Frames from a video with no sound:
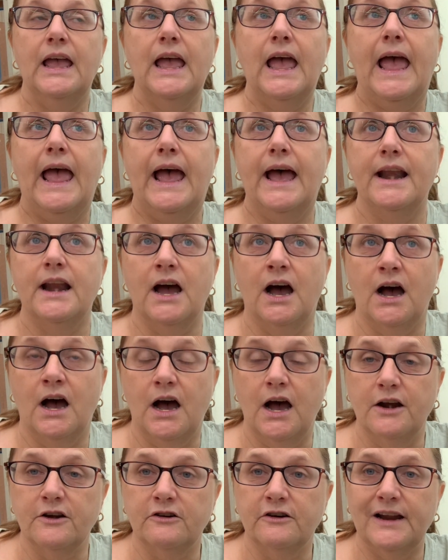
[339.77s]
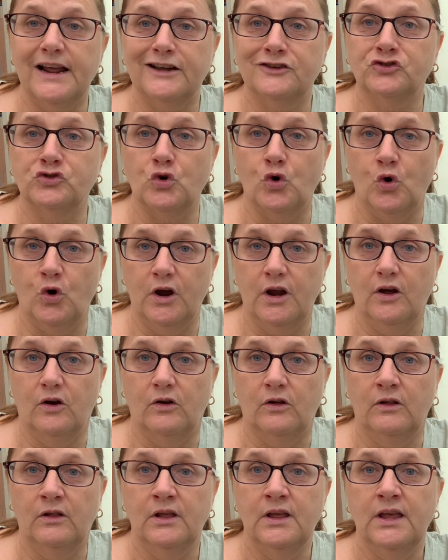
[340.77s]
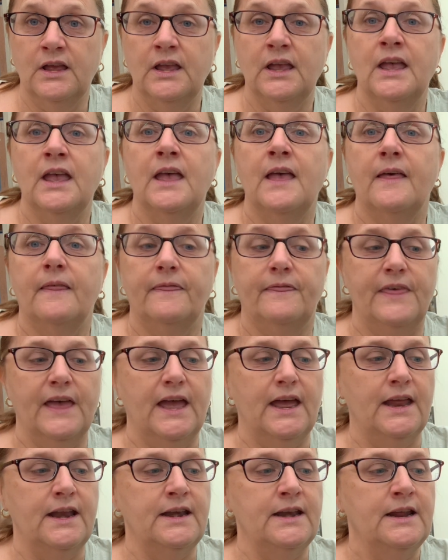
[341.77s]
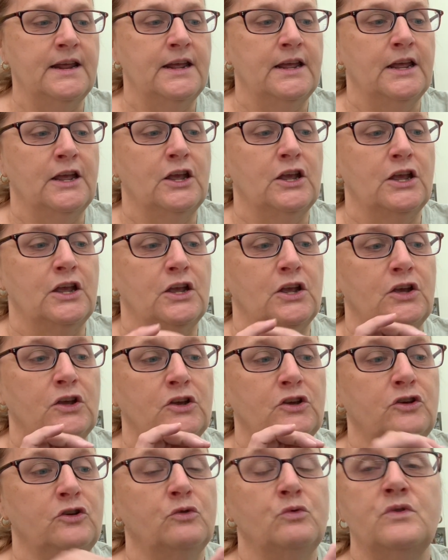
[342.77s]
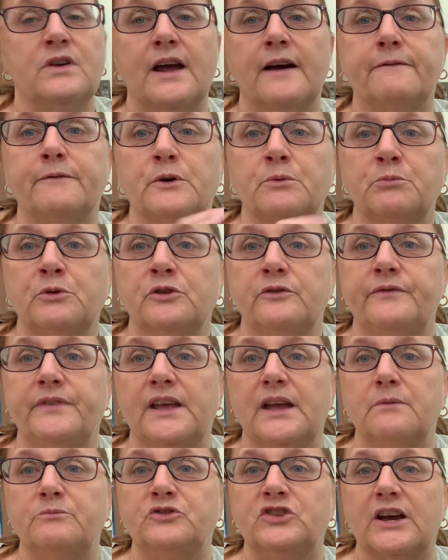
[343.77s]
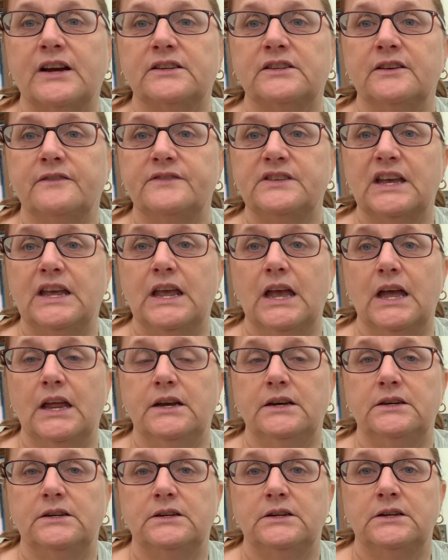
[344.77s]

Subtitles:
at 100x oil, then you never move the objectives again.